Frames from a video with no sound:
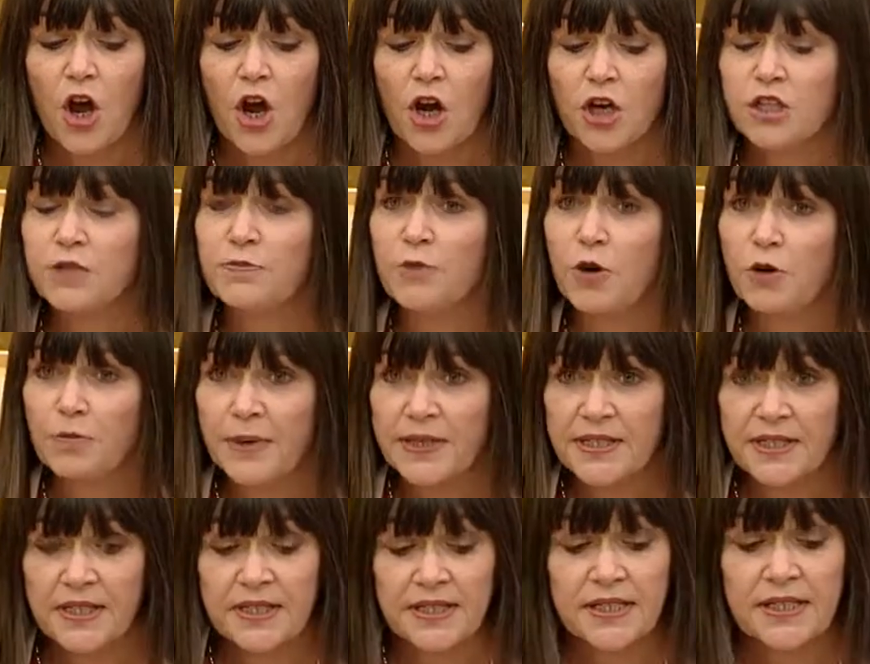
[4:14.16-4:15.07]
Our small
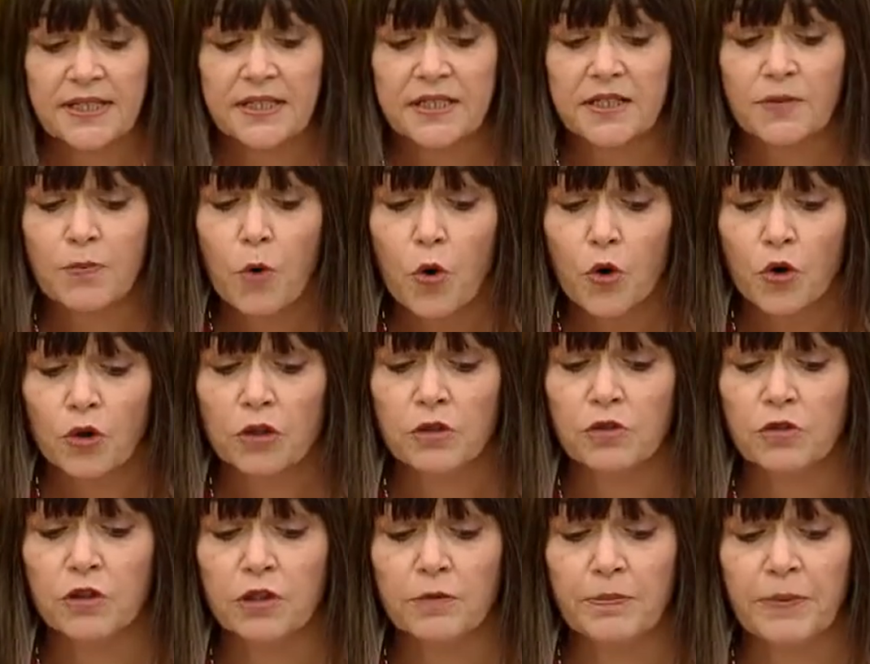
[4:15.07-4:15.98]
businesses support
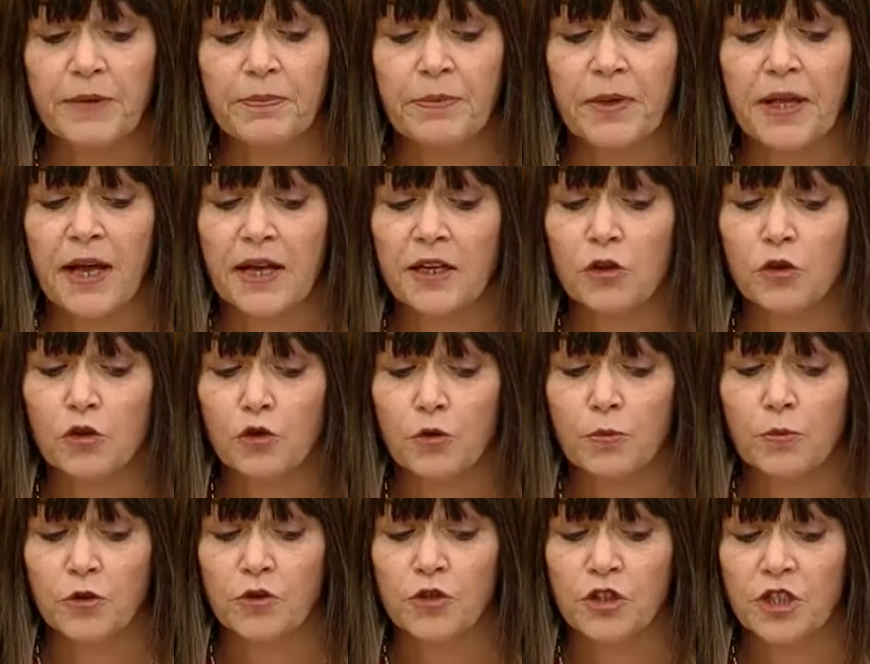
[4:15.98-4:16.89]
local people and
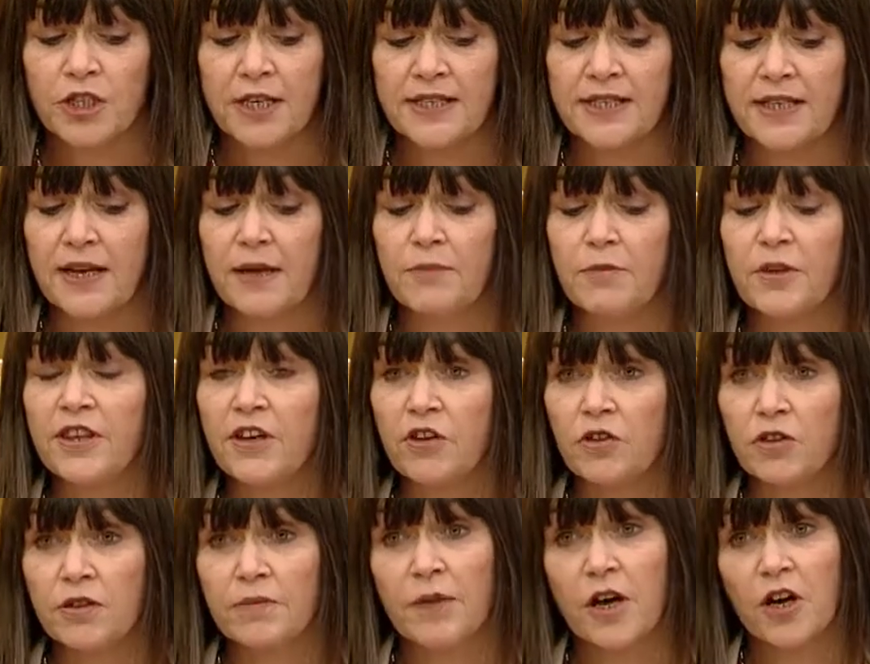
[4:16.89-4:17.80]
local projects, and
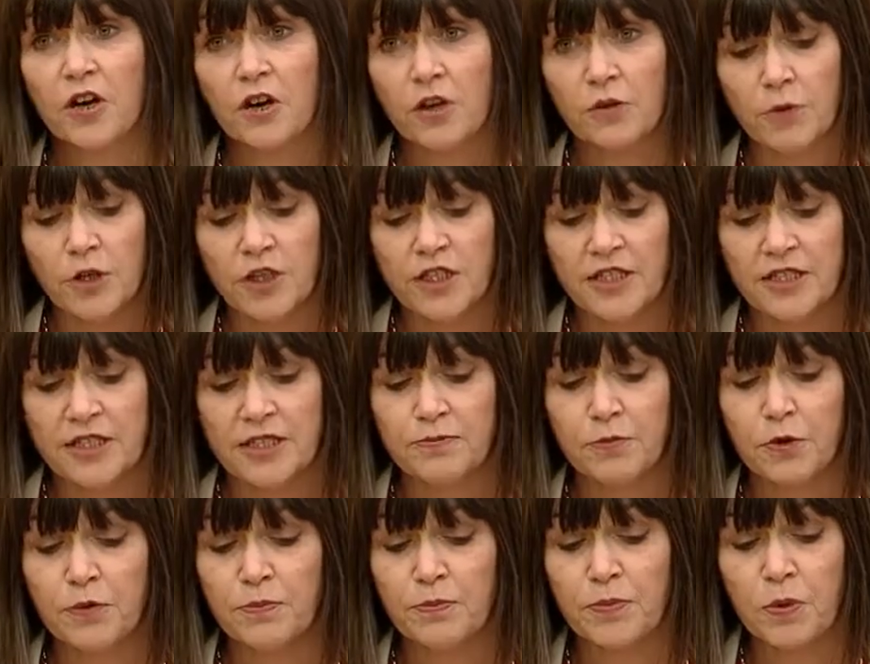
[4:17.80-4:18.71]
without them, our communities
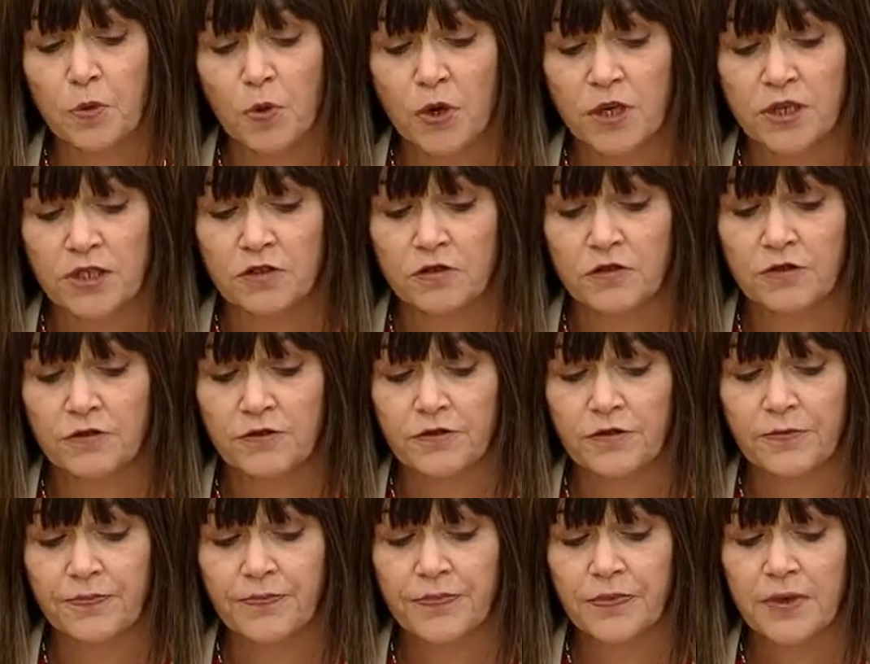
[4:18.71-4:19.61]
would be worse off.
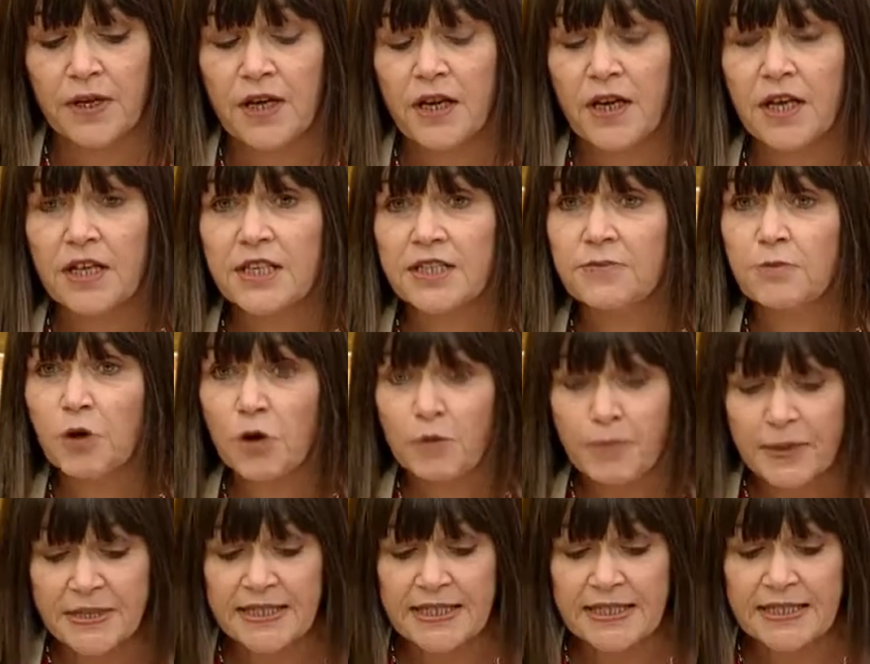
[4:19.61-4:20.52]
Small
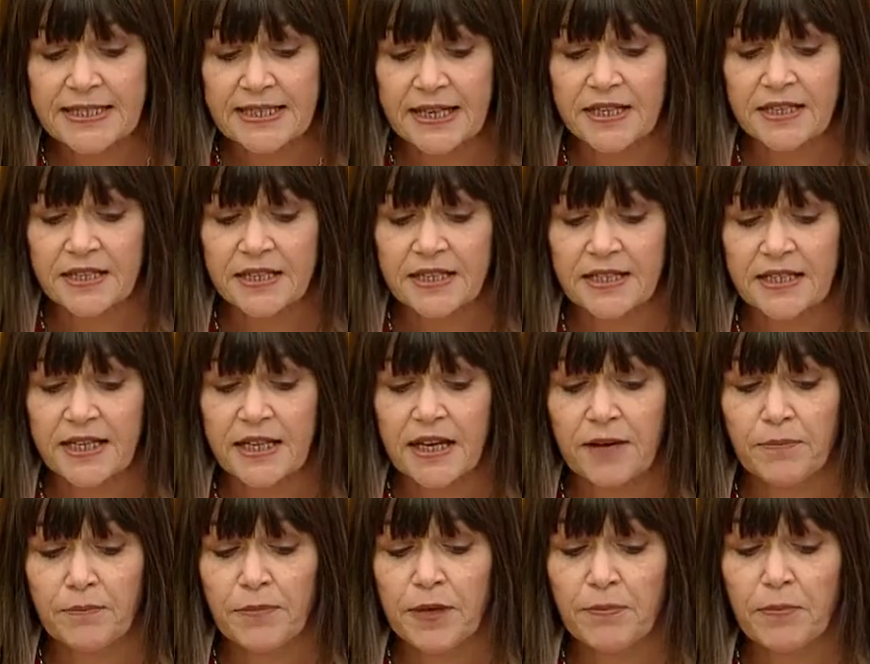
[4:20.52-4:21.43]
Business
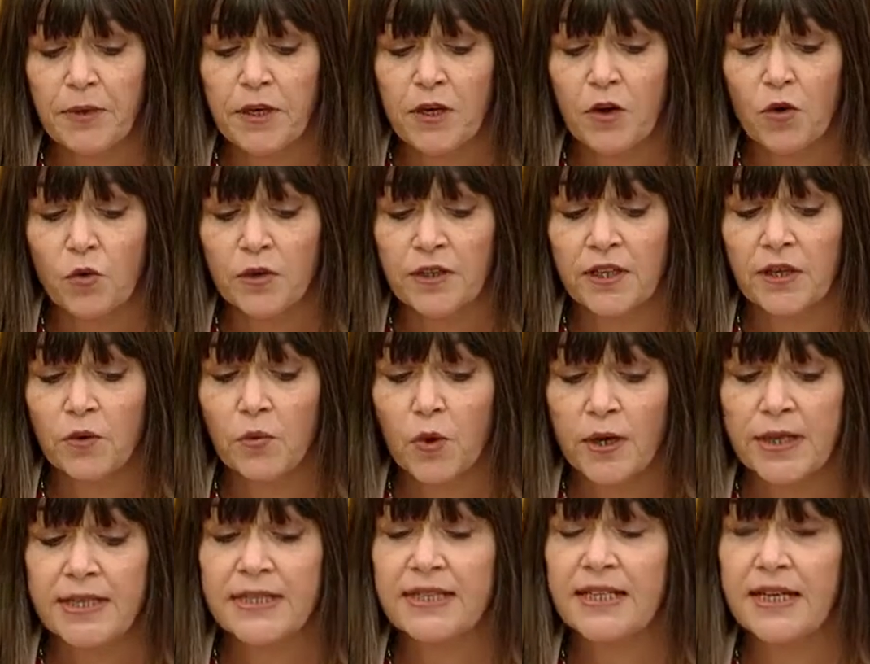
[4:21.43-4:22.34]
Saturday may be only
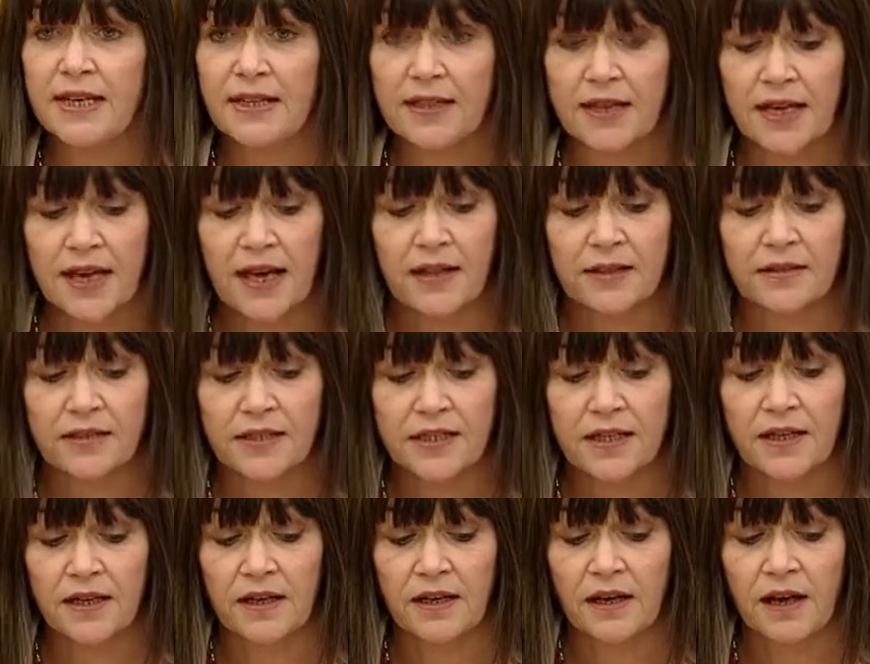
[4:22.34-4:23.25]
one day in the calendar
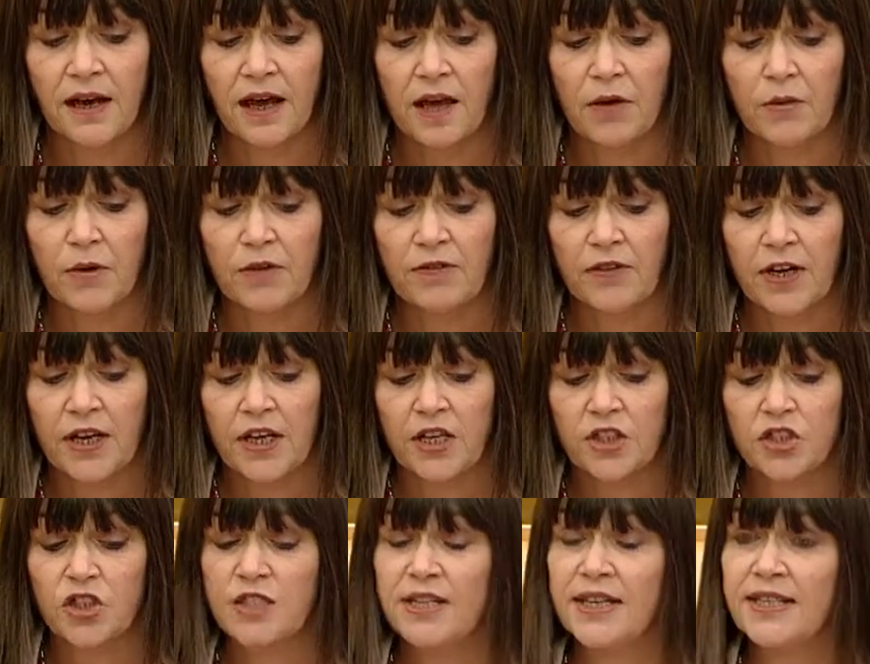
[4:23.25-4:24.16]
year. However,
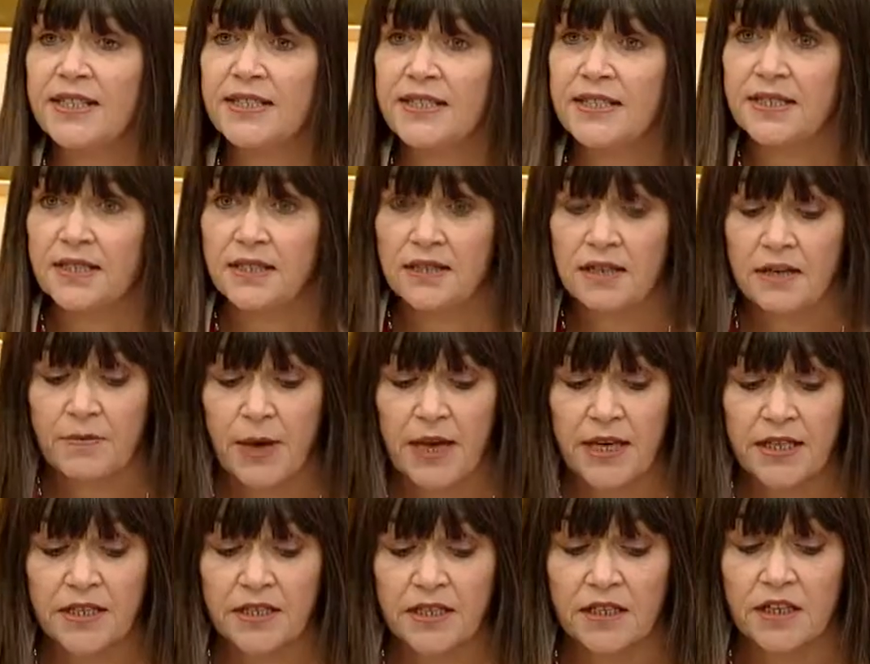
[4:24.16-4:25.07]
it should act as a
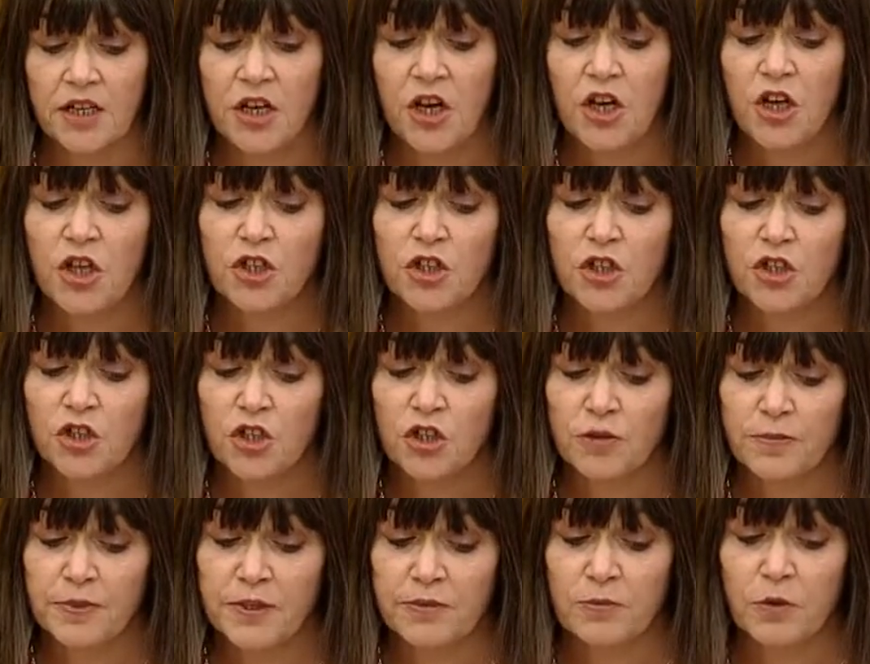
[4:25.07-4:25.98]
reminder to
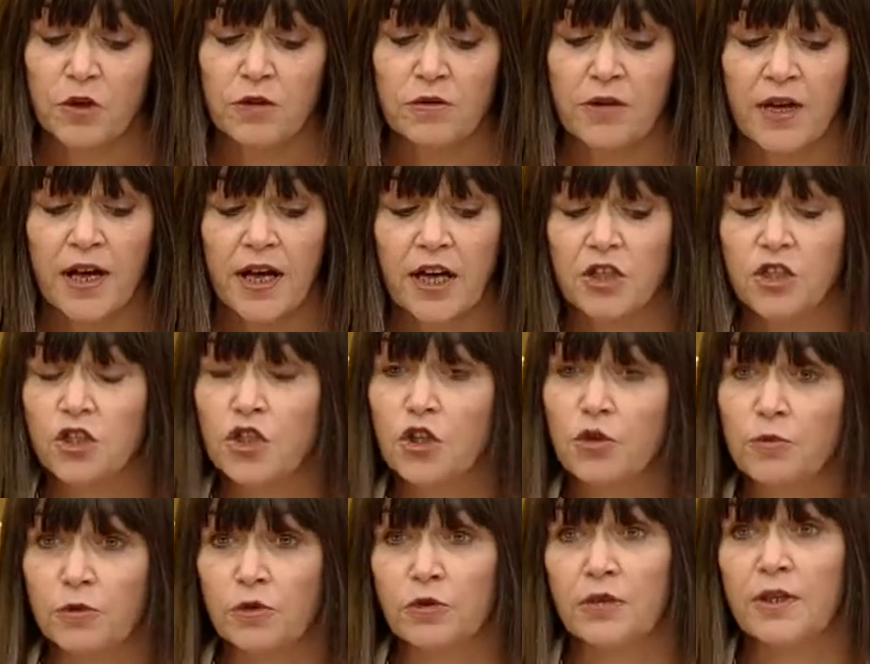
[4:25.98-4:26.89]
shop small and
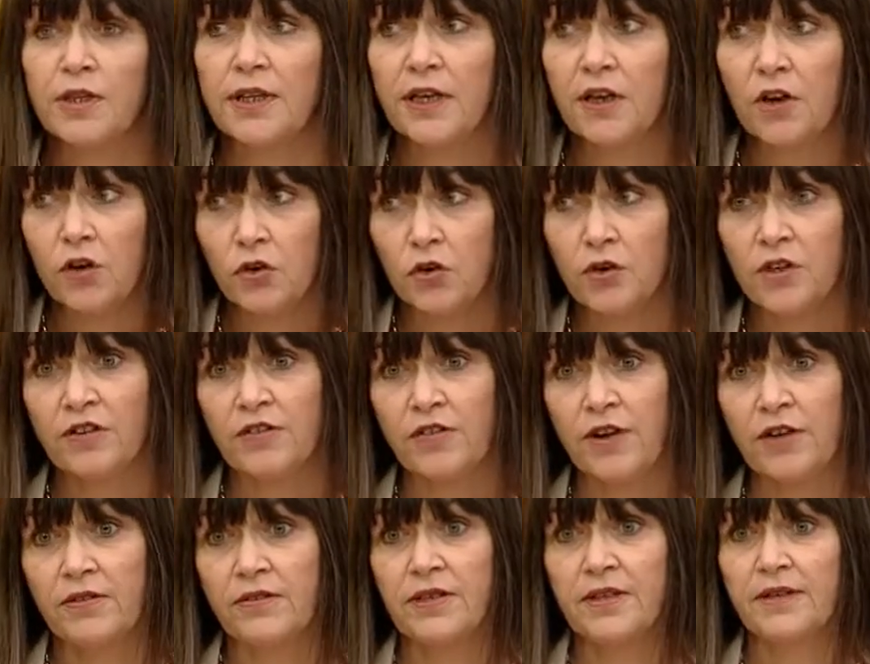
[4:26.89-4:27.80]
shop locally all year
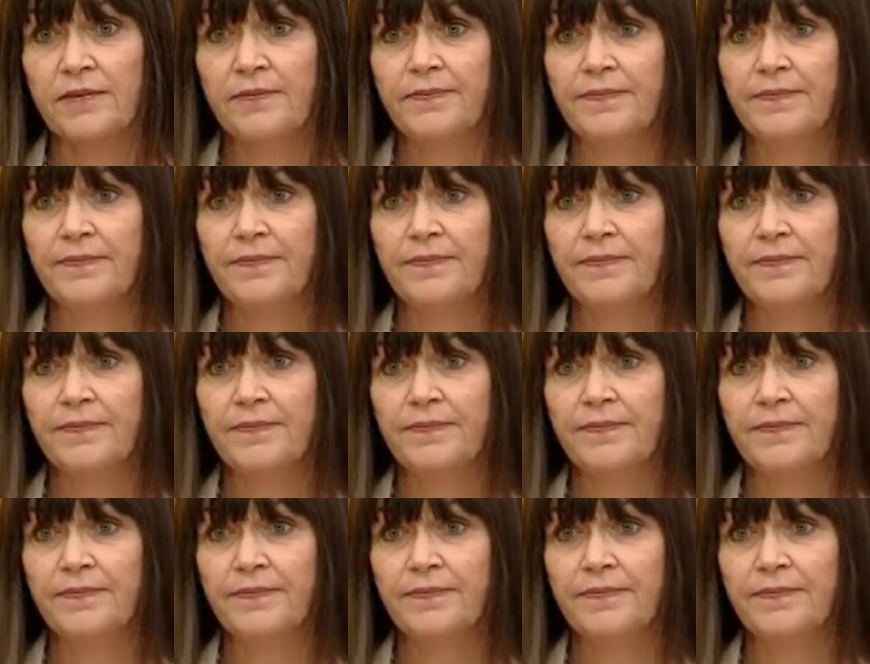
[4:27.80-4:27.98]
round.